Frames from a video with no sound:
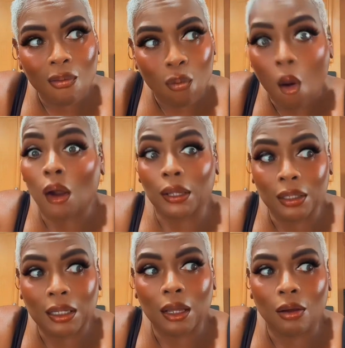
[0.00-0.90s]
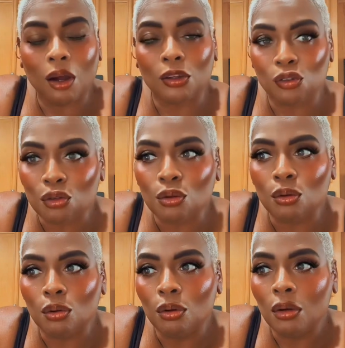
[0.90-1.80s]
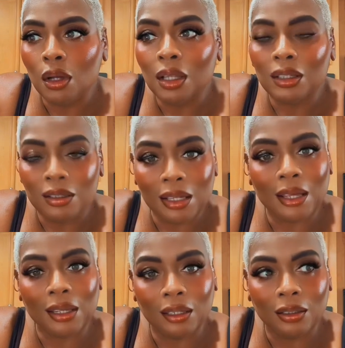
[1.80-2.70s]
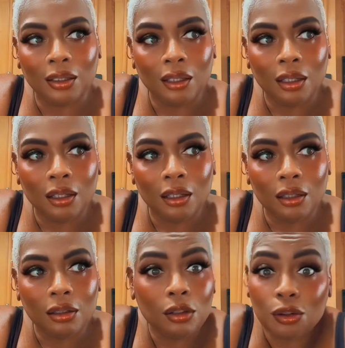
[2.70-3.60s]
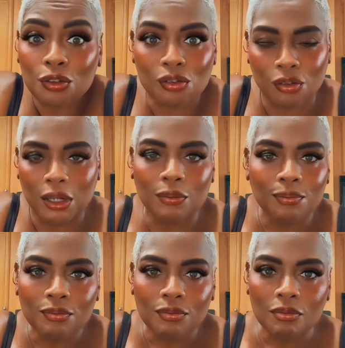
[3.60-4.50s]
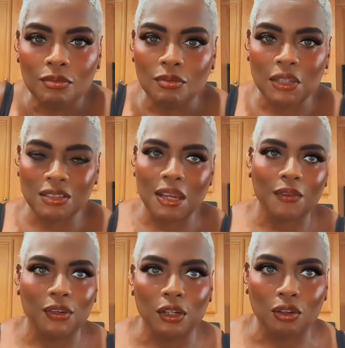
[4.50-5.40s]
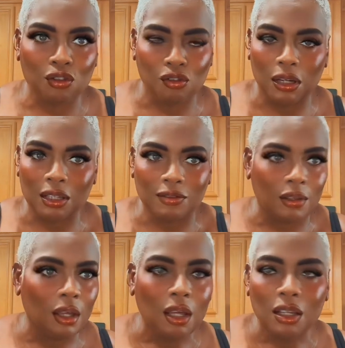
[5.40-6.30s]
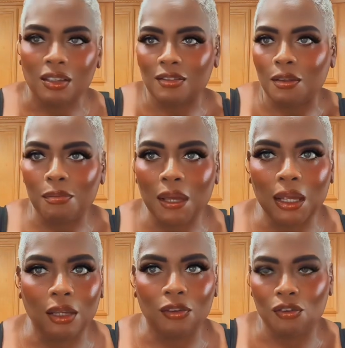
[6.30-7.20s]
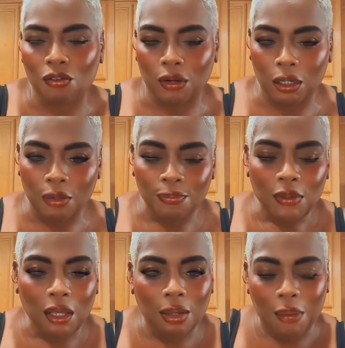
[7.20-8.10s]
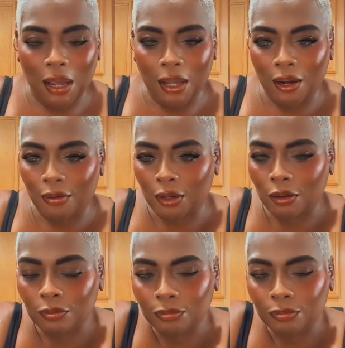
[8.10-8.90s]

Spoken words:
walking down a two-lane little street. It's not even a little street. It's the main street in my area.